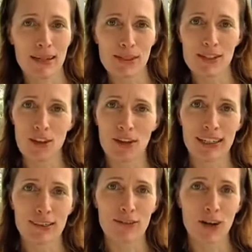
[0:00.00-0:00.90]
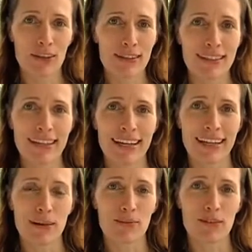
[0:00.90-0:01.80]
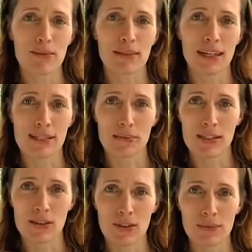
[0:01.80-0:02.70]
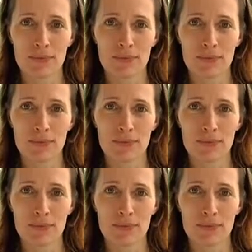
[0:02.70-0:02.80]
is Collett and I'm from Casamento.